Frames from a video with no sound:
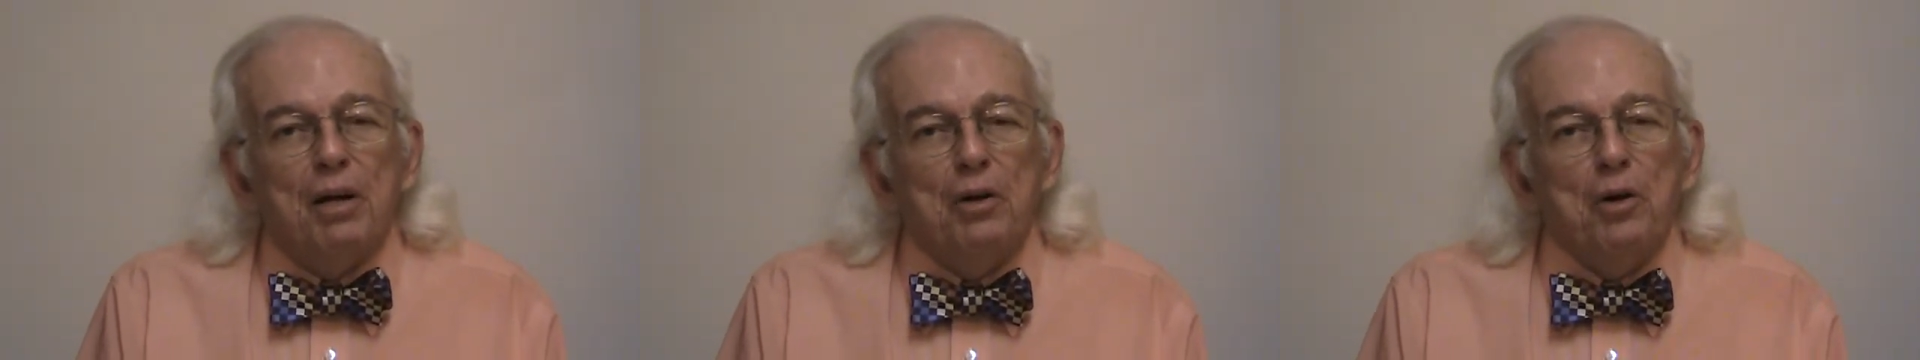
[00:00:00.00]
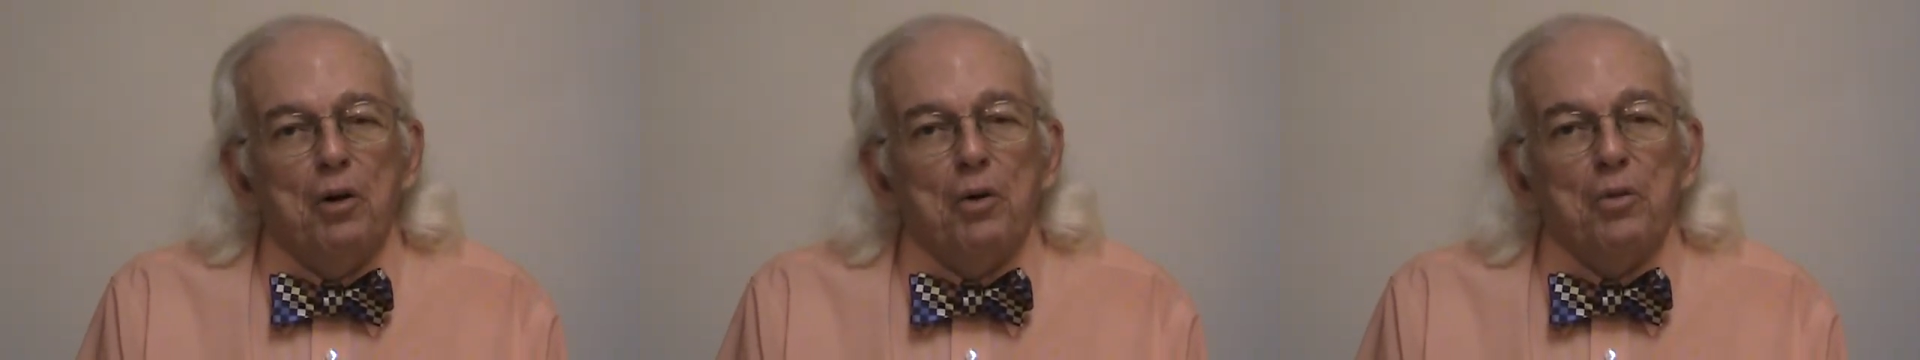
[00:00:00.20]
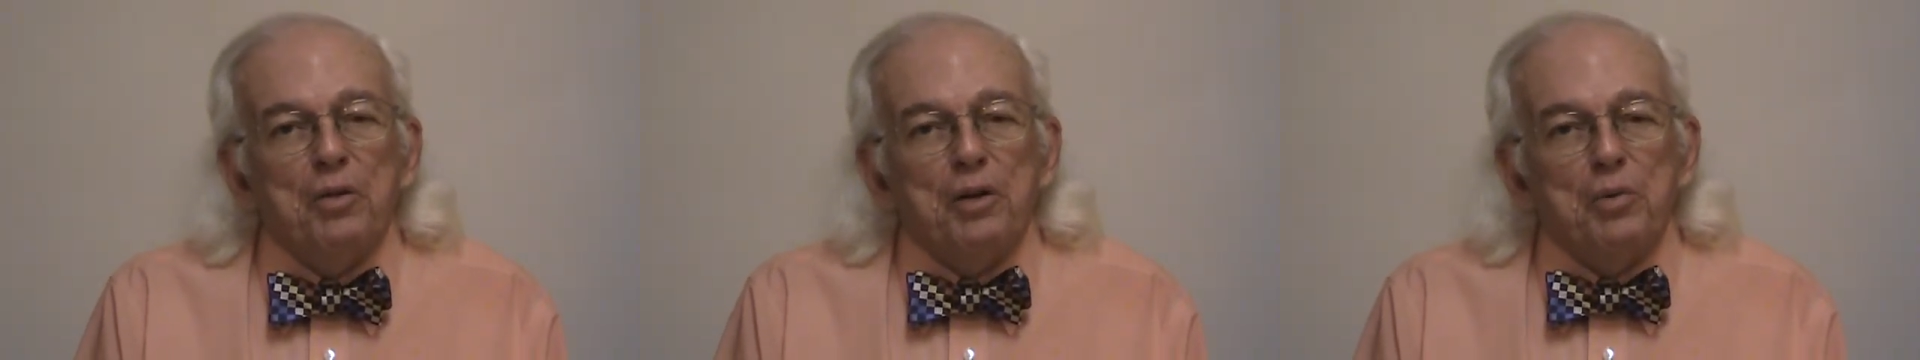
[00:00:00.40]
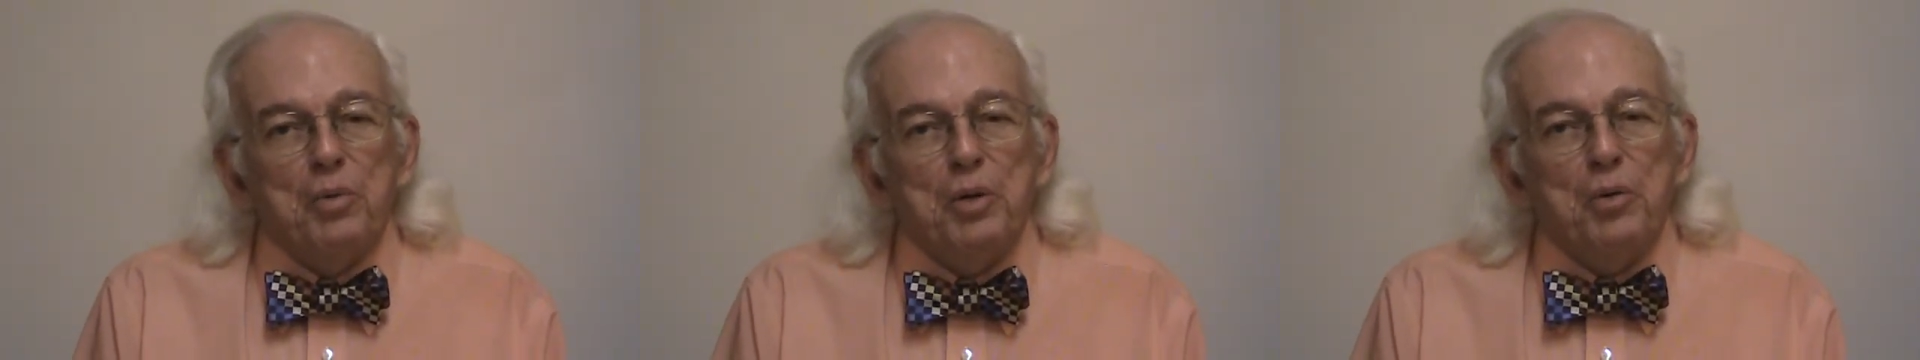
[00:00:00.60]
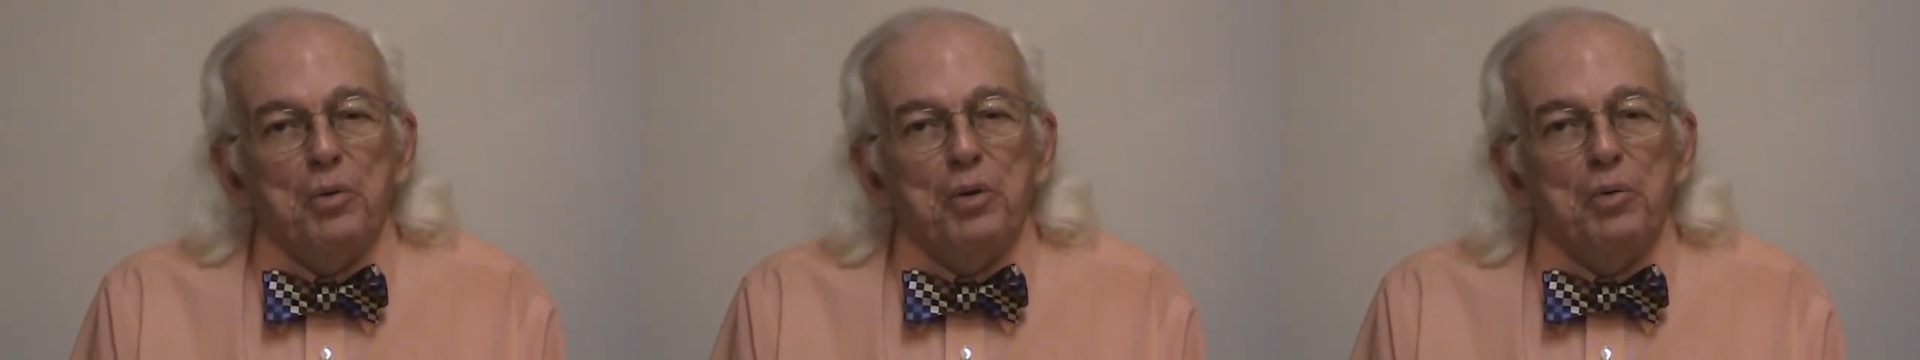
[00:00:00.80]
oath that
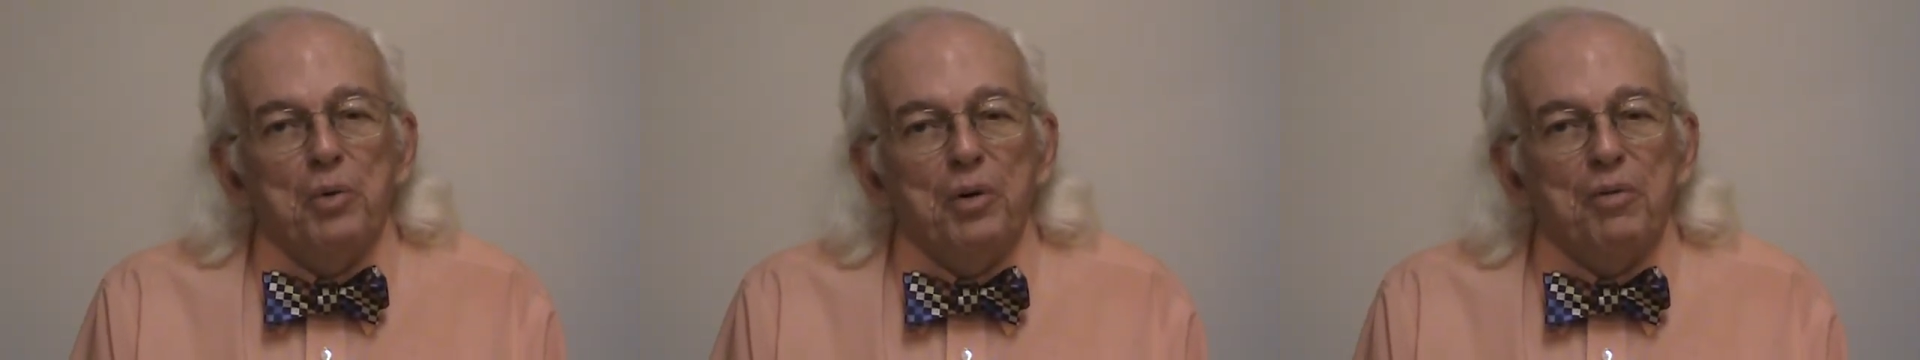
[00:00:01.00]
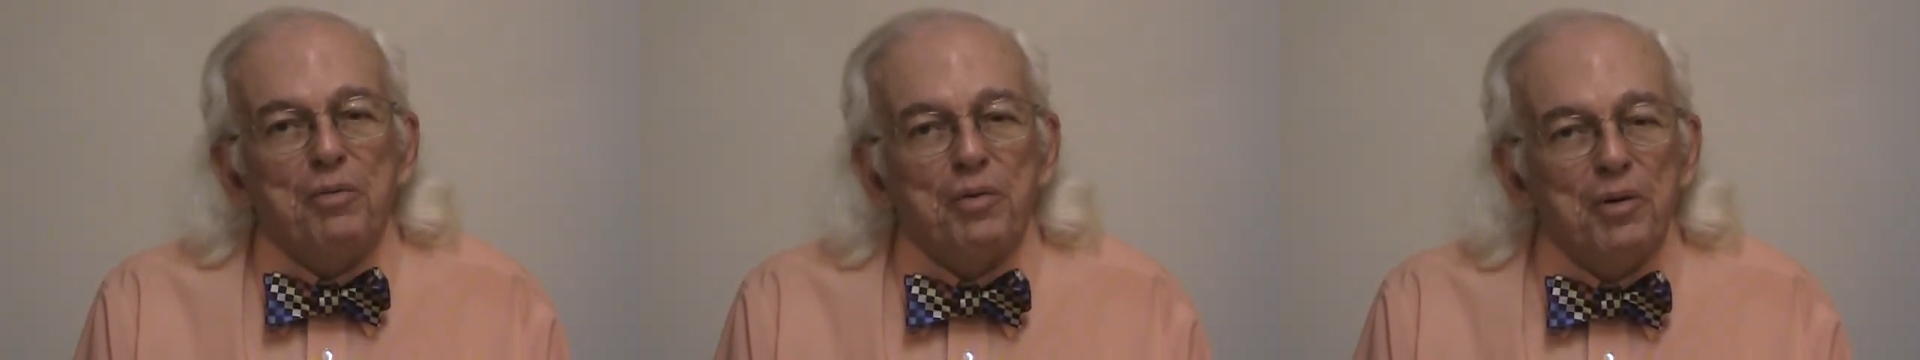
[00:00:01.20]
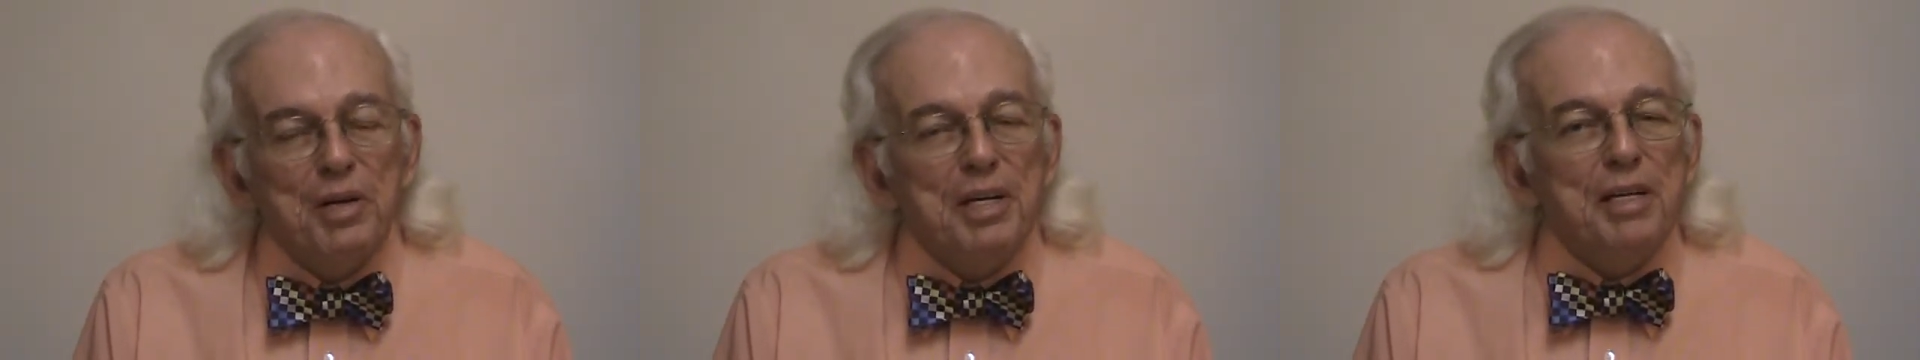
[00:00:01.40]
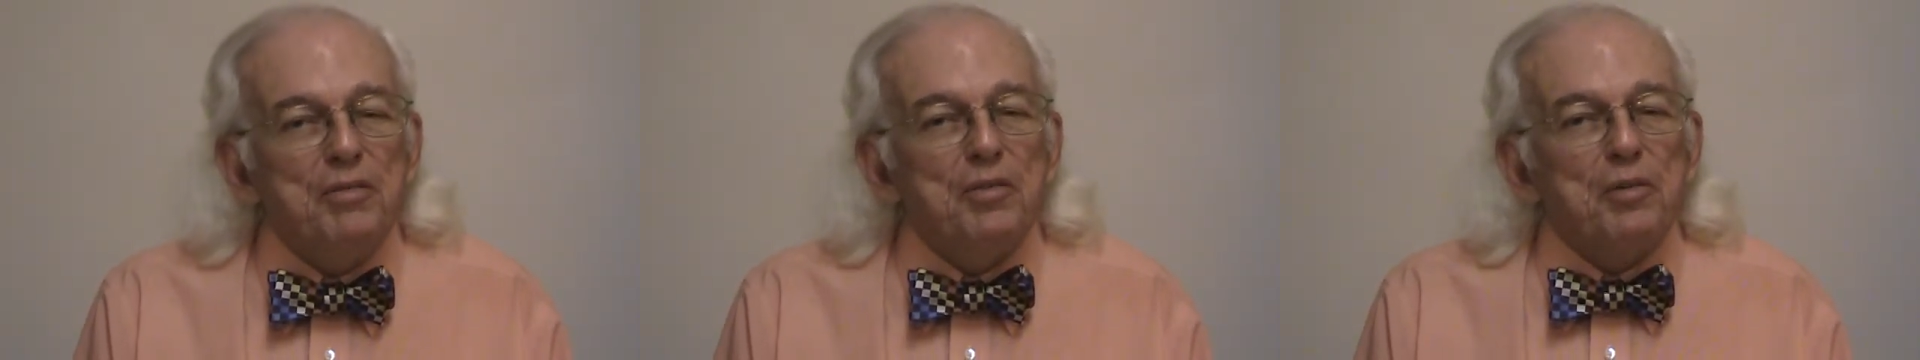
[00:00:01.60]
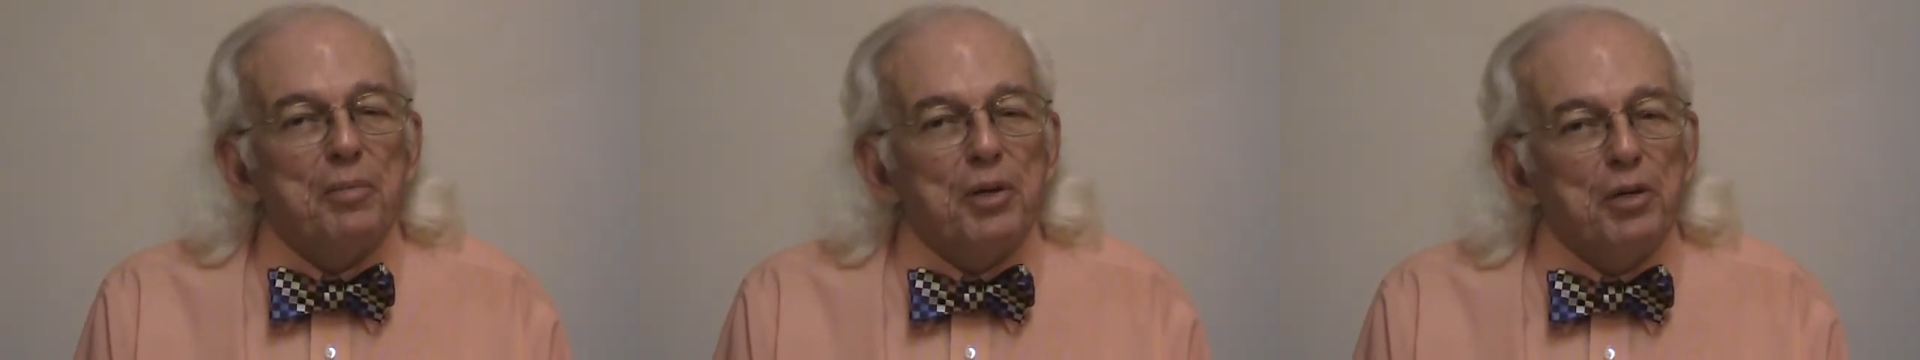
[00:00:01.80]
we would refrain
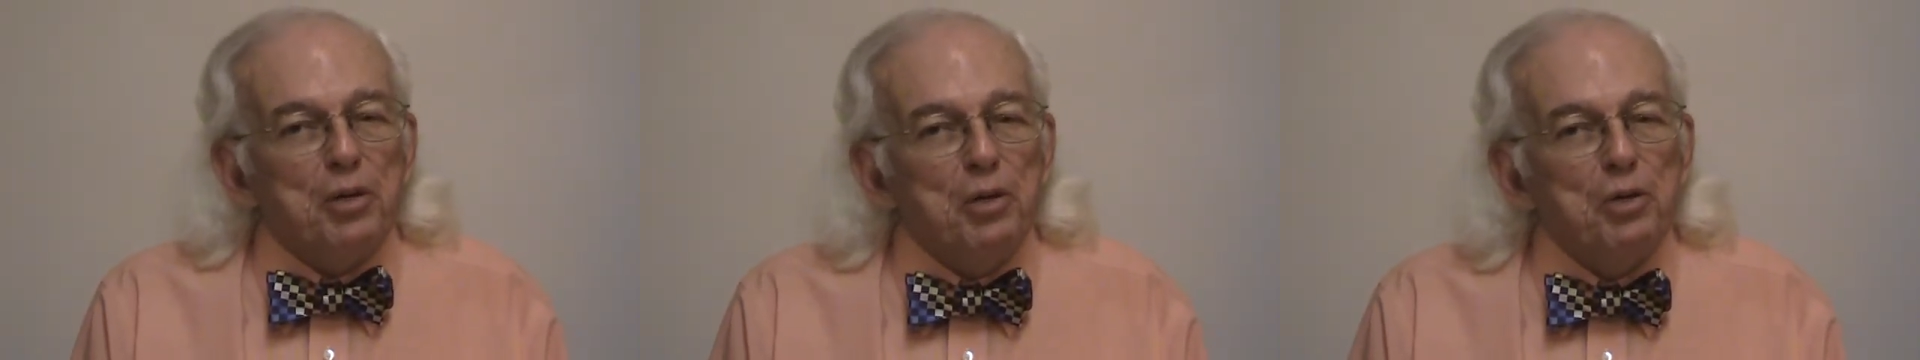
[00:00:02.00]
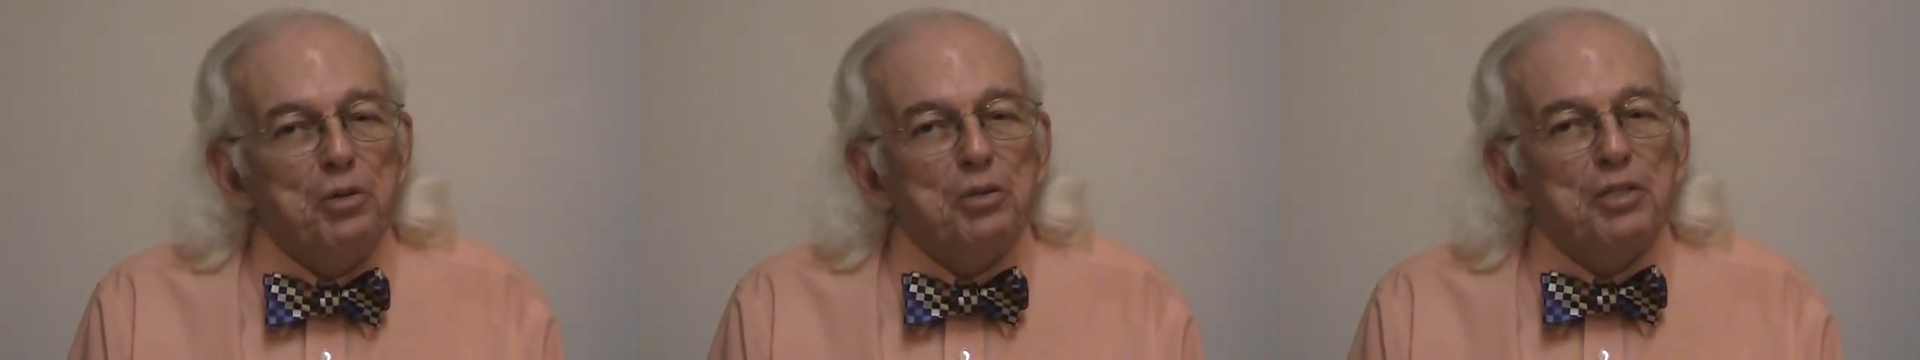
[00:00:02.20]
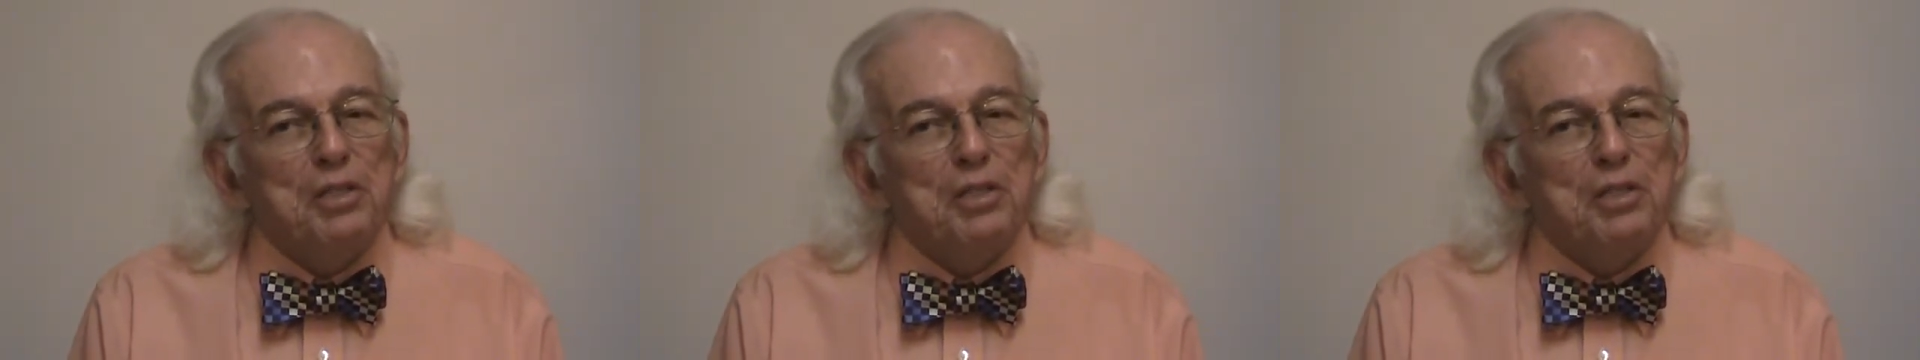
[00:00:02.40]
from the use